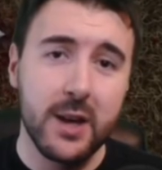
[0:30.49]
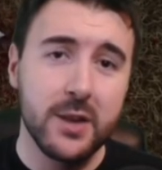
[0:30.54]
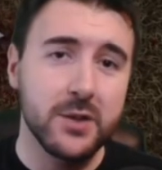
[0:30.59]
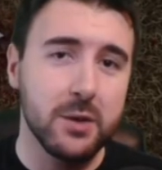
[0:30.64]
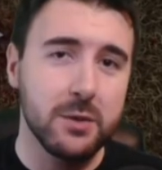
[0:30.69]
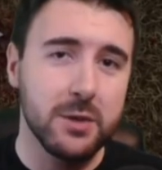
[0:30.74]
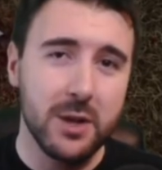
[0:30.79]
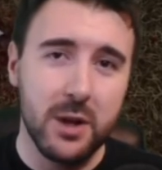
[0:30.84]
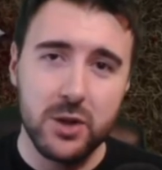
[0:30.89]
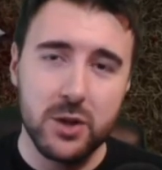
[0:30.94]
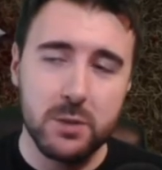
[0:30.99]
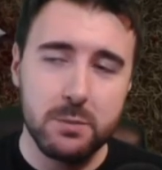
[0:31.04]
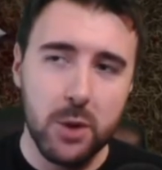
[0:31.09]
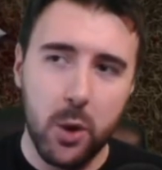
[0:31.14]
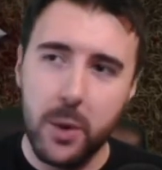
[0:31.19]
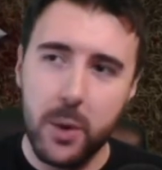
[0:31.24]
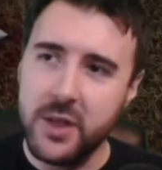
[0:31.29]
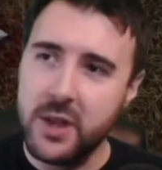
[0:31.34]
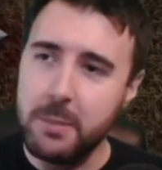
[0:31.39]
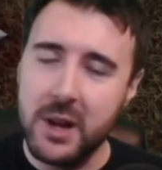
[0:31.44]
So Dungeon
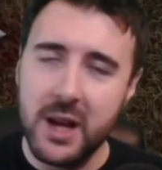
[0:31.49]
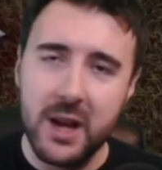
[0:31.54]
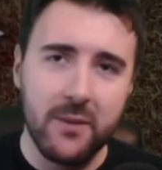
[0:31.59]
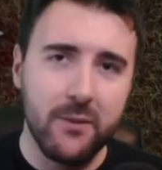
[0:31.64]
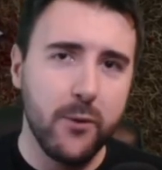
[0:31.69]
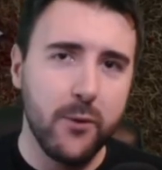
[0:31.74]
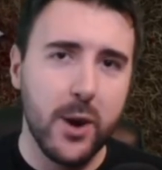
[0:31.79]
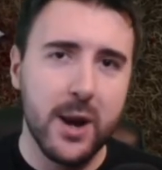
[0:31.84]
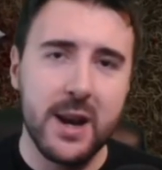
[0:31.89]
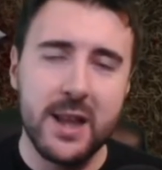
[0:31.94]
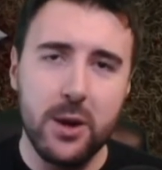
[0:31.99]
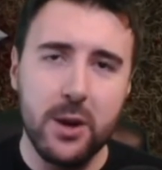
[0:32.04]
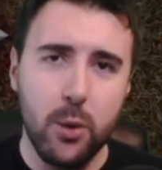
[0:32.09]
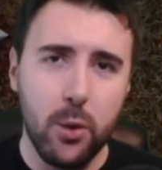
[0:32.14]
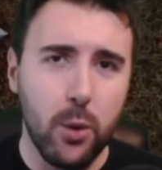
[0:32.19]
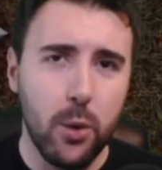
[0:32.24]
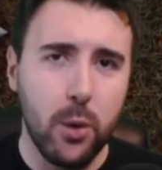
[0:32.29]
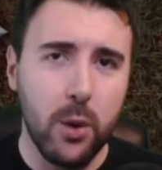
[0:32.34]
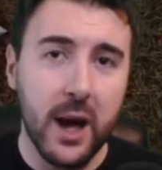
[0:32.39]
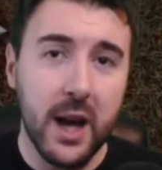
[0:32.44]
Bowl, whether you're playing friendly
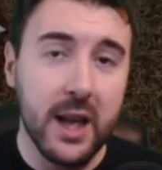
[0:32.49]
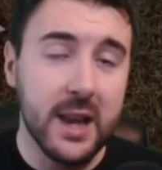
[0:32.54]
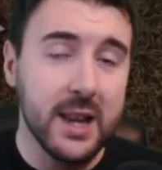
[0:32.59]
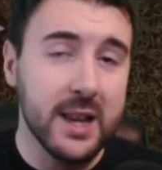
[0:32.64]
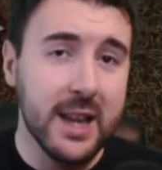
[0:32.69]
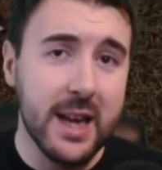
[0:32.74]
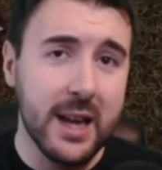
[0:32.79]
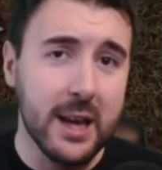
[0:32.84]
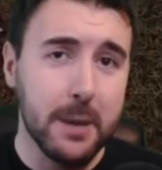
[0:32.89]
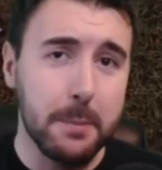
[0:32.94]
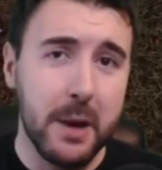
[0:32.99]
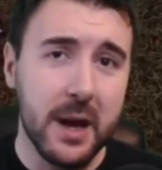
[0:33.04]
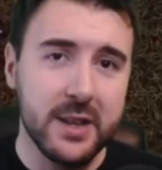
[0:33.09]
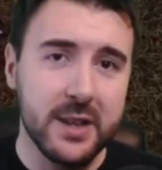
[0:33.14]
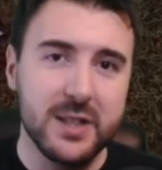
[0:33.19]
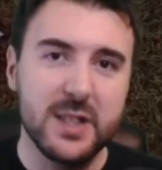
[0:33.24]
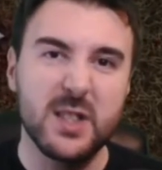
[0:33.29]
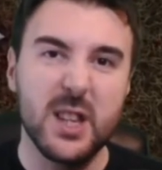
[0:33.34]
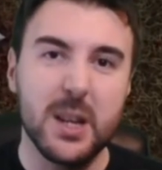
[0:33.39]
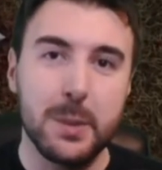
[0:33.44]
or league
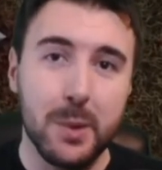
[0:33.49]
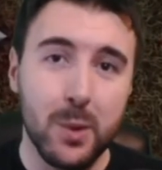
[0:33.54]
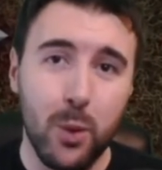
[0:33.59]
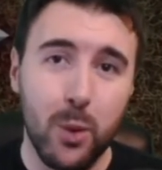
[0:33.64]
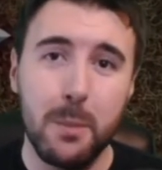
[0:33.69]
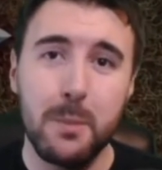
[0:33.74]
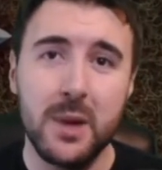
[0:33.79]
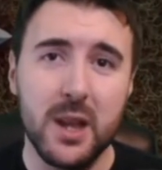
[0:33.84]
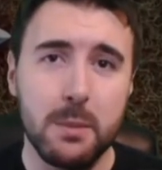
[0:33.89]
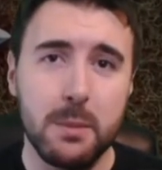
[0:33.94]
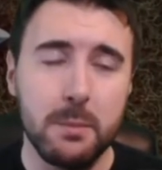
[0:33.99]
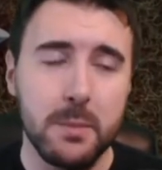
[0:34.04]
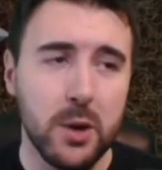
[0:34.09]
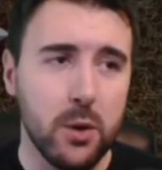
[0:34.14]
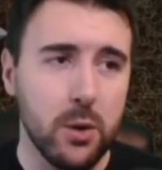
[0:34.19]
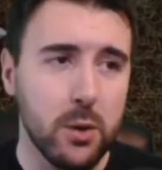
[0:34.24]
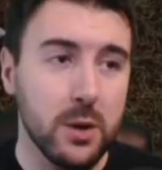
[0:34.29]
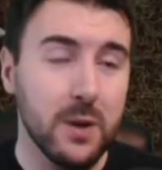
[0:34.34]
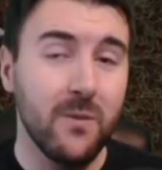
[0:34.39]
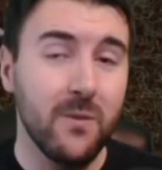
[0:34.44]
based, it's going to be 1 million
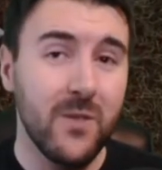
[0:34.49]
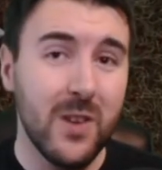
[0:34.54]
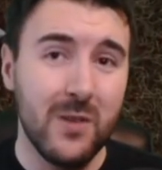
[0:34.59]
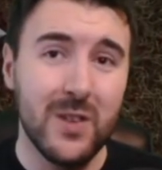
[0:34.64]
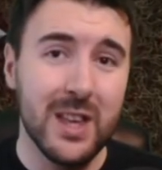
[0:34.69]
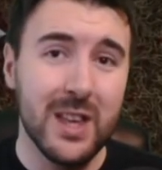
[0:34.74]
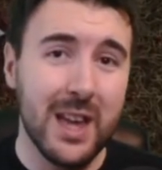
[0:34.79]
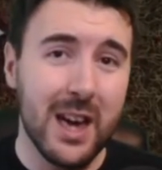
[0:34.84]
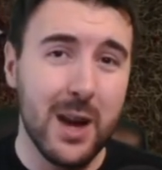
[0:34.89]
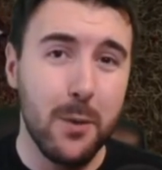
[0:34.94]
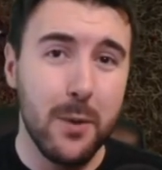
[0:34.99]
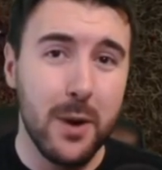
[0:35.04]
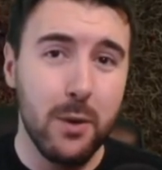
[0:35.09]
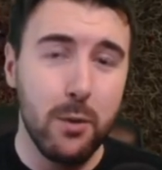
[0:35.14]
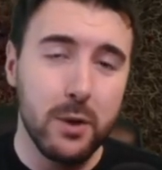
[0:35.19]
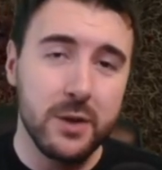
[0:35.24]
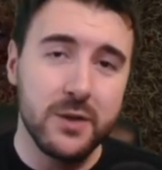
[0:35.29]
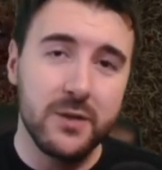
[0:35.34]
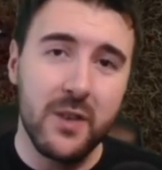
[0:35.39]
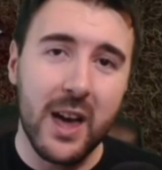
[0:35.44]
build, 50k
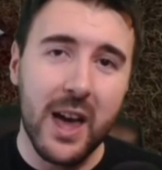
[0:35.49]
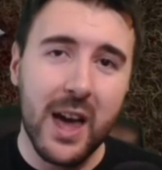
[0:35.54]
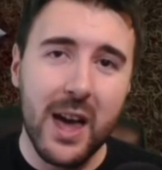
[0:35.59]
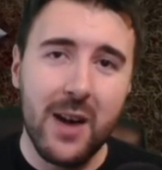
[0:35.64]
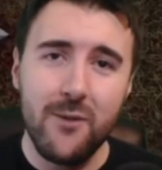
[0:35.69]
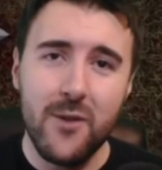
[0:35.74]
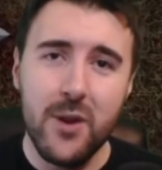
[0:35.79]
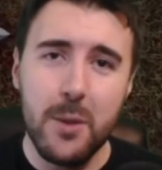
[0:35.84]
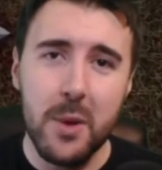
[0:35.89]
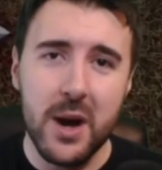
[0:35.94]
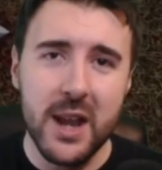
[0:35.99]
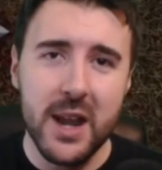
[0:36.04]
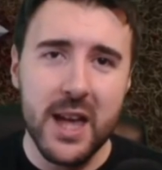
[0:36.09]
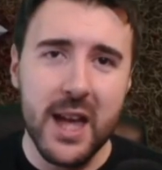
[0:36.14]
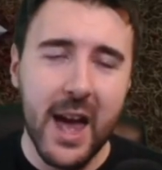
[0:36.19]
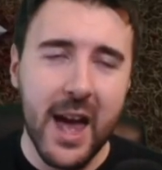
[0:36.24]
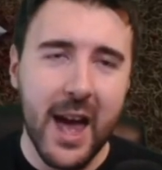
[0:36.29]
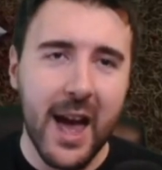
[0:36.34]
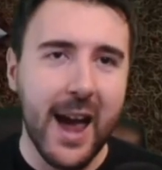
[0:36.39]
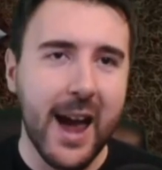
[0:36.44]
rerolls for
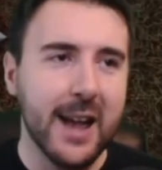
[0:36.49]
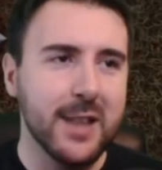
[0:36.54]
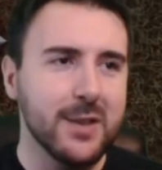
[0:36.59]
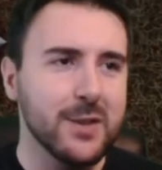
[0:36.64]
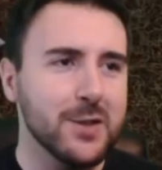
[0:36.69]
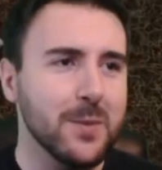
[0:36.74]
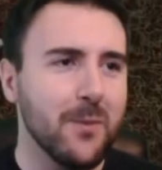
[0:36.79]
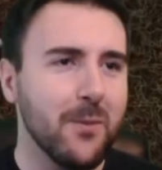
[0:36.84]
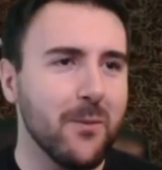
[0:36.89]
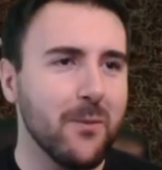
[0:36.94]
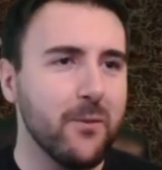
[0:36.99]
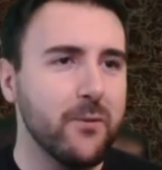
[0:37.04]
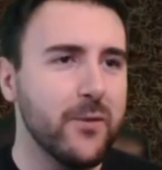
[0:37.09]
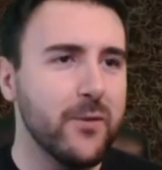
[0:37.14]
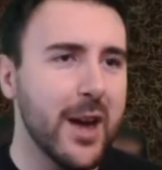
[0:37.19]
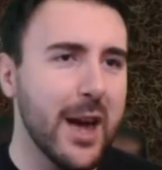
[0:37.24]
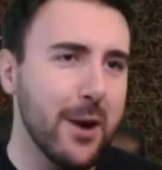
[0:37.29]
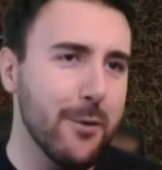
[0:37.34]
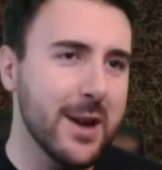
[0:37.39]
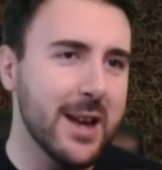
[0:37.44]
everybody, and some
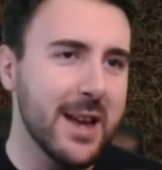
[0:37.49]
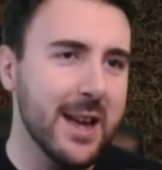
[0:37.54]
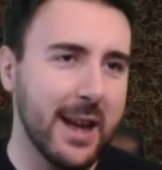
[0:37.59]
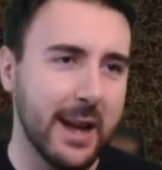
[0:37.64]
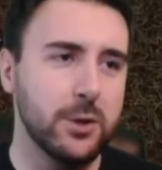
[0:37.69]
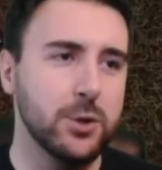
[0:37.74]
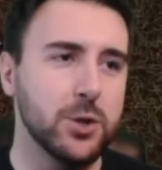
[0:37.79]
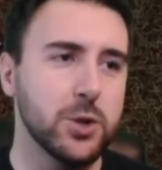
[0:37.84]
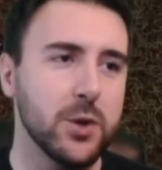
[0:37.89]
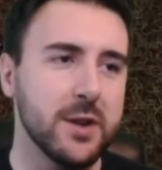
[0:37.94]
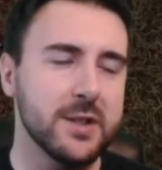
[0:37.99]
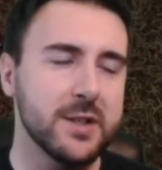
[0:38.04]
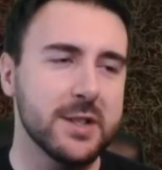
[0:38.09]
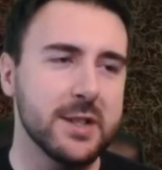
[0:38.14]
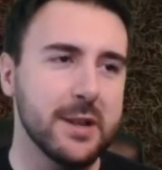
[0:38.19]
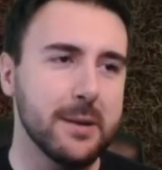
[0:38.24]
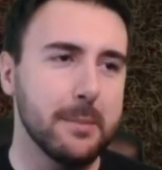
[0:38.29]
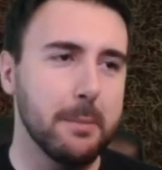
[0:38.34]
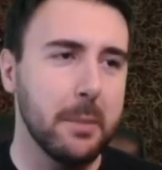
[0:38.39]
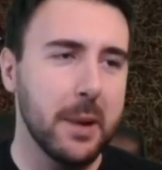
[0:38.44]
very
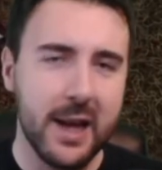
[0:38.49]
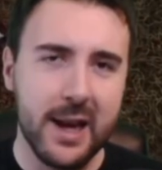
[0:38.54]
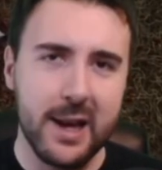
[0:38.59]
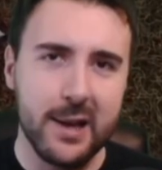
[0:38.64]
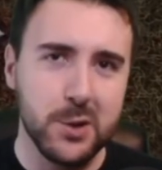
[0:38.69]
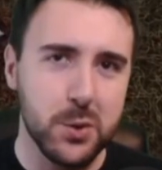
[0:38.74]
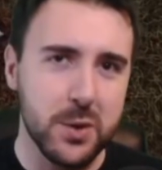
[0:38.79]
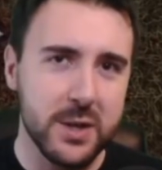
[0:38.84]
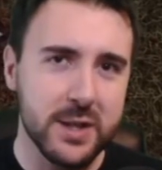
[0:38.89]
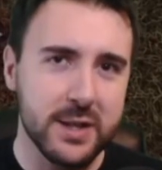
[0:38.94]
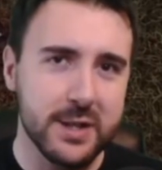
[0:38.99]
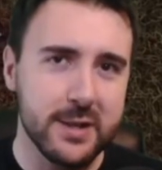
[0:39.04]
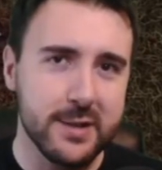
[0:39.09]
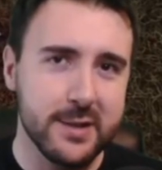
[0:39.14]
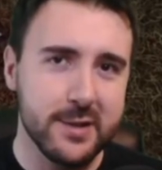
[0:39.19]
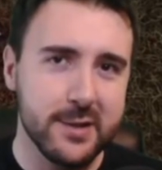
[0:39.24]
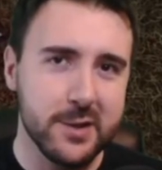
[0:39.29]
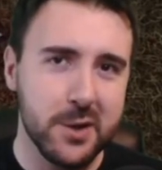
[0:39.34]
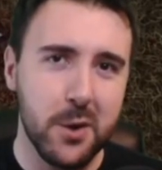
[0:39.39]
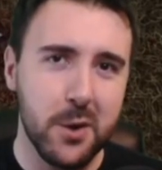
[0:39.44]
interesting player
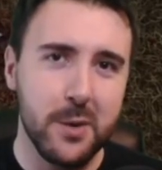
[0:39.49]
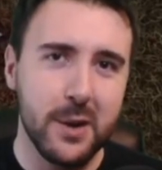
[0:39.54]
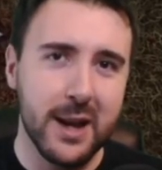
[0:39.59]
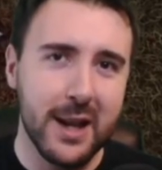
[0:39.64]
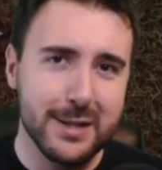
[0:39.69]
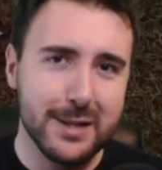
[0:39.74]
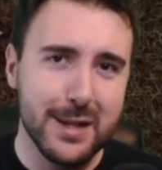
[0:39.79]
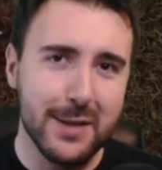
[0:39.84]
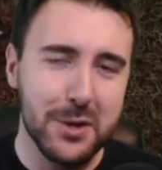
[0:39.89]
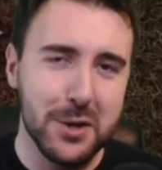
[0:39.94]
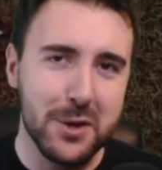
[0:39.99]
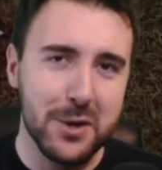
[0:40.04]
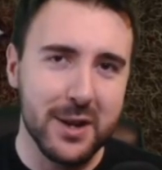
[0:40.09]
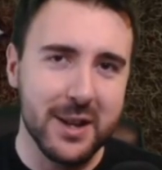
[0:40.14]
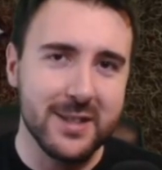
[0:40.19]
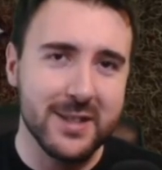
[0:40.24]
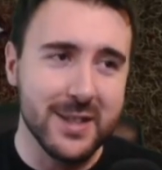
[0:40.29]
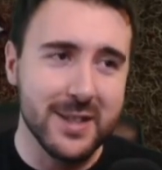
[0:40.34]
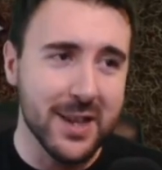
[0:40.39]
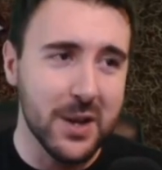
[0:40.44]
choices. So let's have a
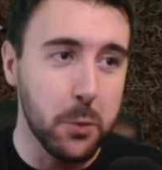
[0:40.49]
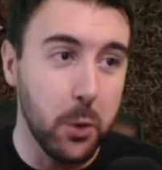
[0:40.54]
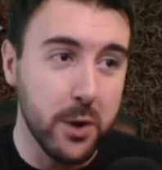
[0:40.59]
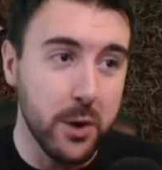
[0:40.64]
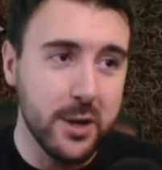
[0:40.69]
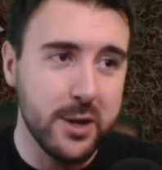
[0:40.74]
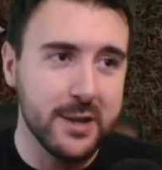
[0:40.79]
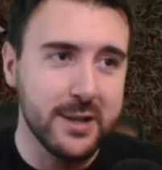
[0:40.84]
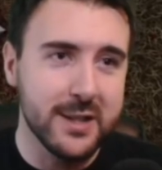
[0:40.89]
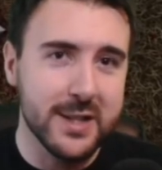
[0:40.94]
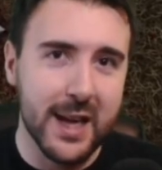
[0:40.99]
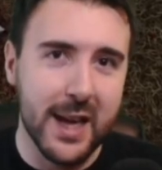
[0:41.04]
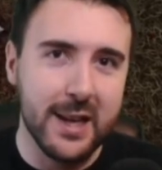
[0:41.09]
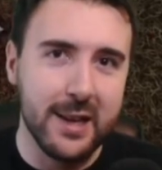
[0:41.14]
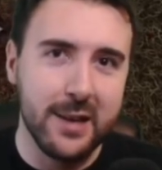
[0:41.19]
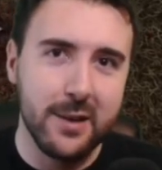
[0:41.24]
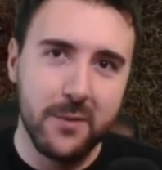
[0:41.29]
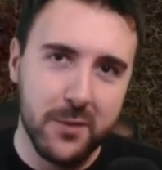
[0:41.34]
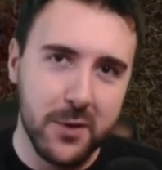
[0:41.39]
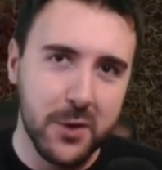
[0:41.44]
look and see what you can
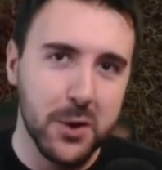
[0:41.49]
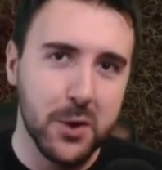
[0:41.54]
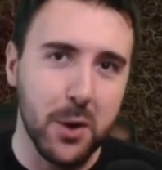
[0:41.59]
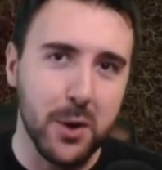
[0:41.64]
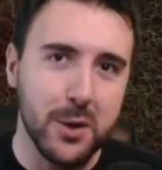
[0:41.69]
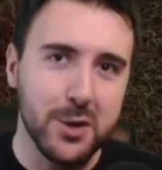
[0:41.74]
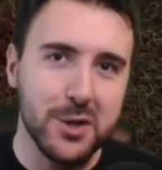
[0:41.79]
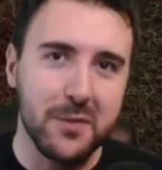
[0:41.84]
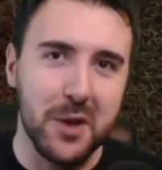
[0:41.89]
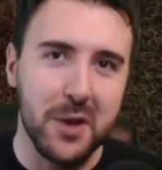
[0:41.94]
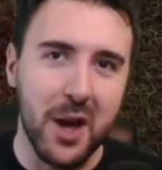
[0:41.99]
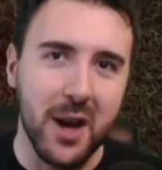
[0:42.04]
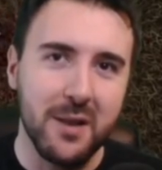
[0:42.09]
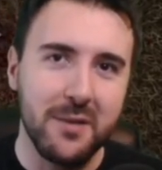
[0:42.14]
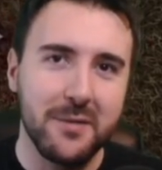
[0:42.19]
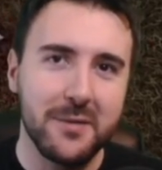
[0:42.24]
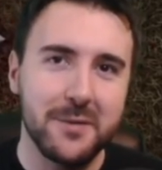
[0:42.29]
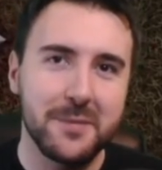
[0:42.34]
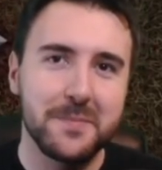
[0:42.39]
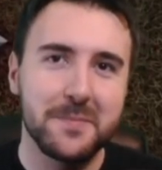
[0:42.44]
take for the College of
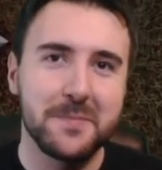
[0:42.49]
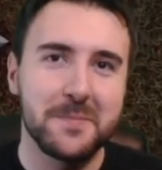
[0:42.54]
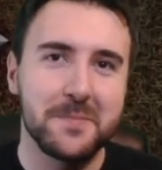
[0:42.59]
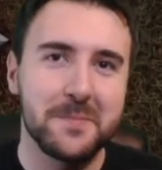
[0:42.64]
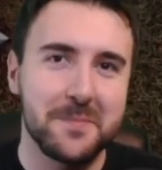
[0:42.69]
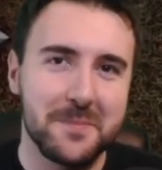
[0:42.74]
Life.